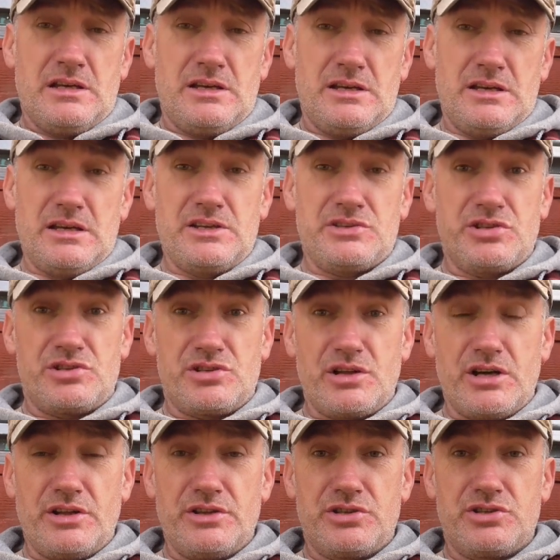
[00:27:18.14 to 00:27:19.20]
Uh, as you
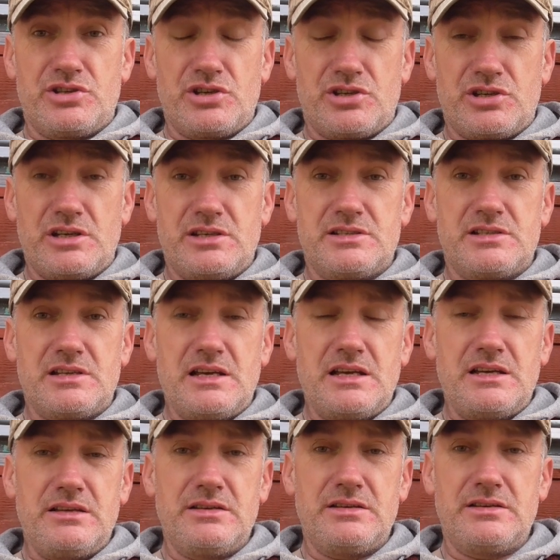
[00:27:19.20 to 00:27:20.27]
saw, the chickens
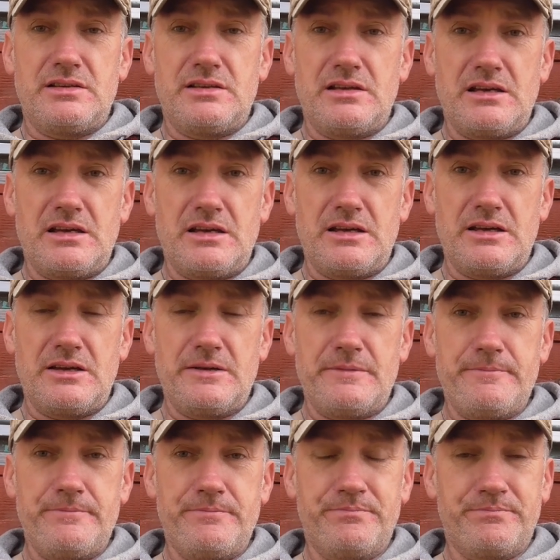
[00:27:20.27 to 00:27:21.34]
there
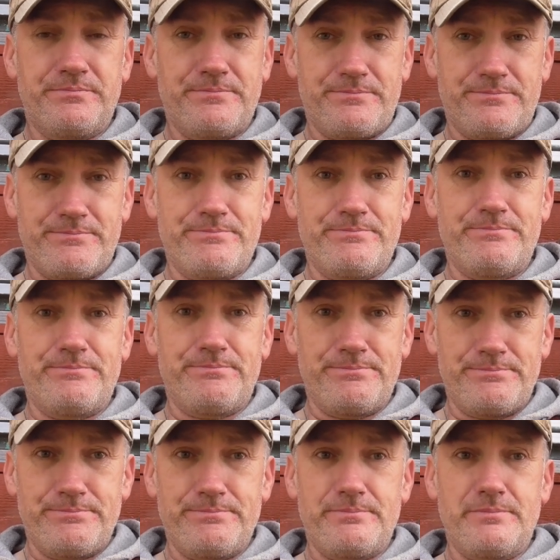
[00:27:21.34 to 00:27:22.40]
um,
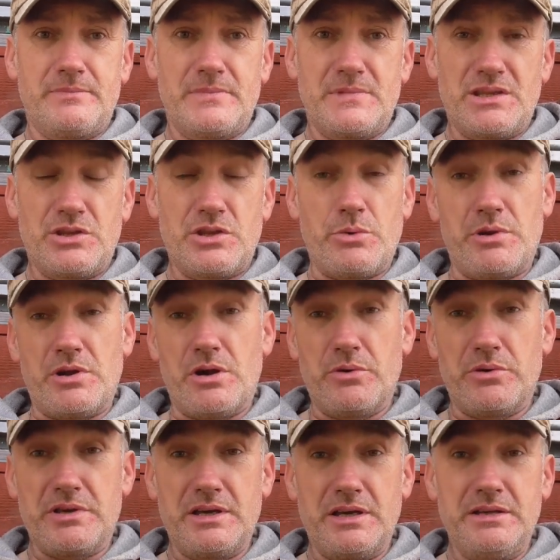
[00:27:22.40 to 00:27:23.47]
doing
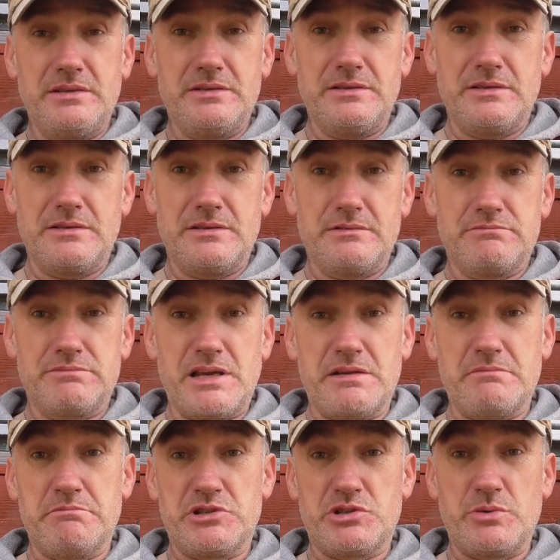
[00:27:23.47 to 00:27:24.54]
okay,
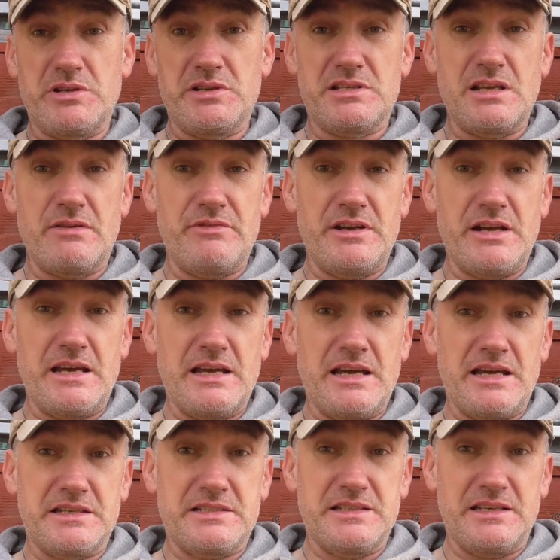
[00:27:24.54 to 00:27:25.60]
getting between seven and eight
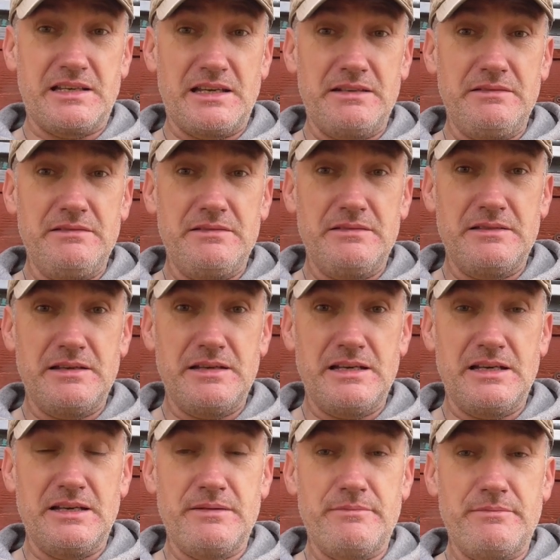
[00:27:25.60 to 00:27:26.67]
eggs again.
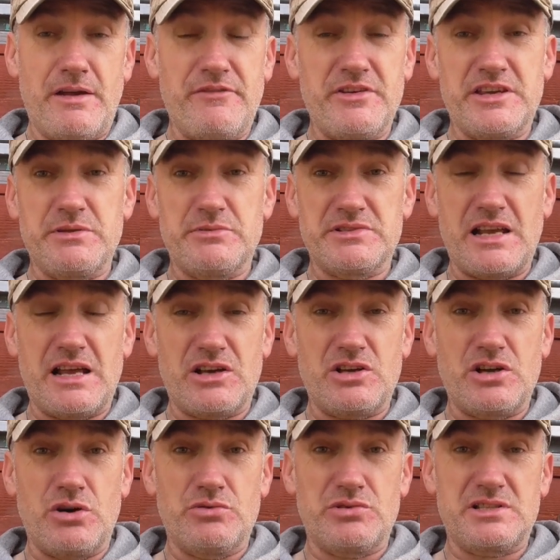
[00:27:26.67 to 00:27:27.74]
Um, I think it was that
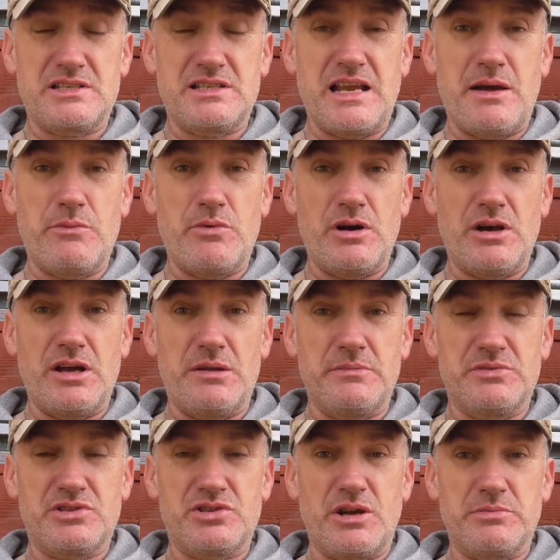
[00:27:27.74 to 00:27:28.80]
cold snap what
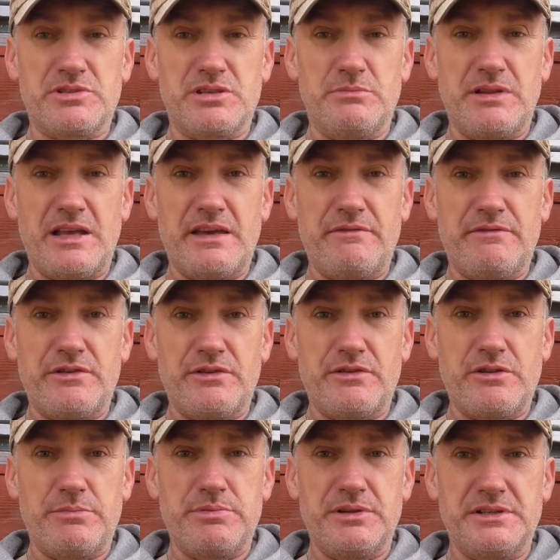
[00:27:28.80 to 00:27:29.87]
um, stopped them laying for a
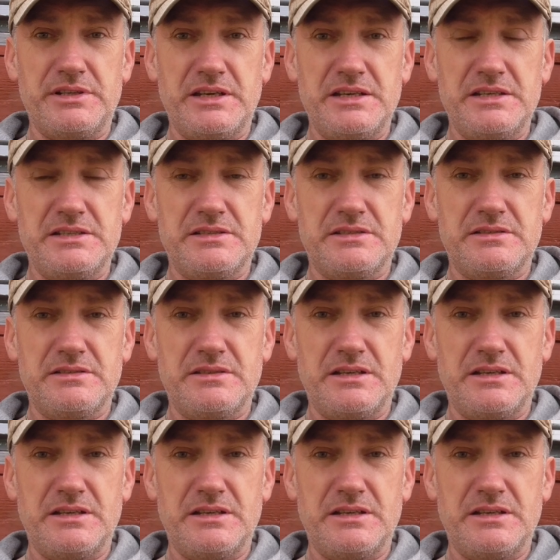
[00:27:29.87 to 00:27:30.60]
couple of days.